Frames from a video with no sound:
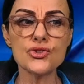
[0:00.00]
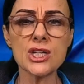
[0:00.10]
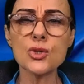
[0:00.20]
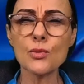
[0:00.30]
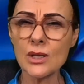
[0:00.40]

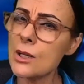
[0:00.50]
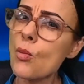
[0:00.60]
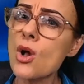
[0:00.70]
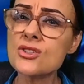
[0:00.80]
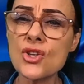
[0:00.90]
genuinely
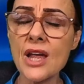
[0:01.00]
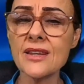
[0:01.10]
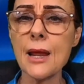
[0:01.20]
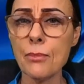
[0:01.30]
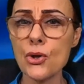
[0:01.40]
was
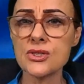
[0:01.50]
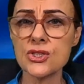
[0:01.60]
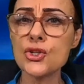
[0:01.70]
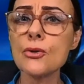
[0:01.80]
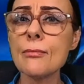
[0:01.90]
like that
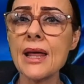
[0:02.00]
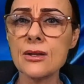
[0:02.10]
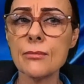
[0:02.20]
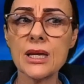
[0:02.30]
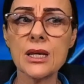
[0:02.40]
person you met
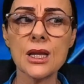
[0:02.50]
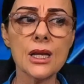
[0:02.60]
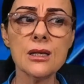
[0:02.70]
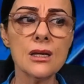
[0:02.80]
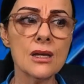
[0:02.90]
in the
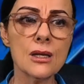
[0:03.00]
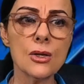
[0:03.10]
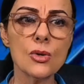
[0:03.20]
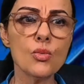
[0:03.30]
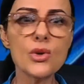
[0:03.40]
beginning
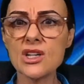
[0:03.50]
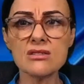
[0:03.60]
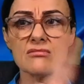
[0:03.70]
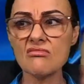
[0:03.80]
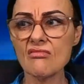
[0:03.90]

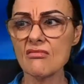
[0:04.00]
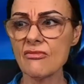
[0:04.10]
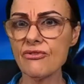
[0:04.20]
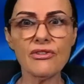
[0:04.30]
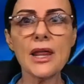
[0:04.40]
wouldn't
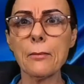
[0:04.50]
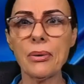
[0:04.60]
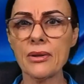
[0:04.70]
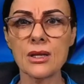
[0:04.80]
flip